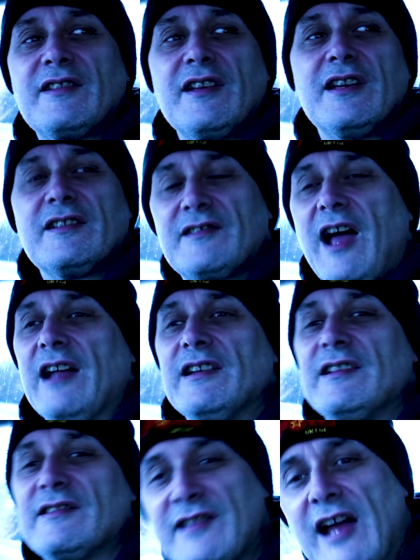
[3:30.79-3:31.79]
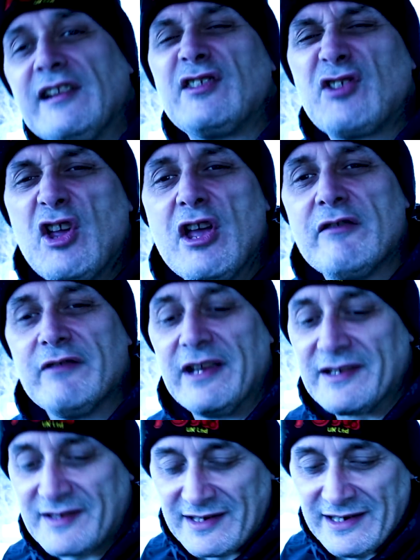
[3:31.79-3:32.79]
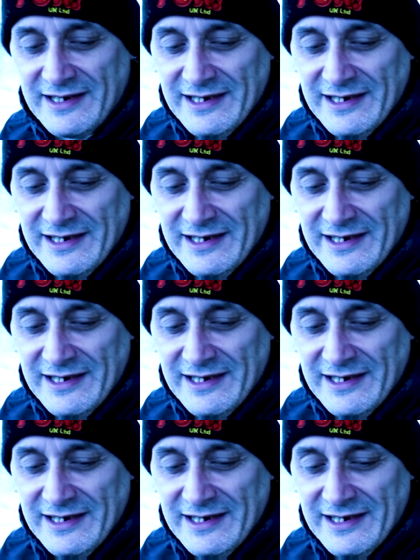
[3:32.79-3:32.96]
Saturday, Saturday service.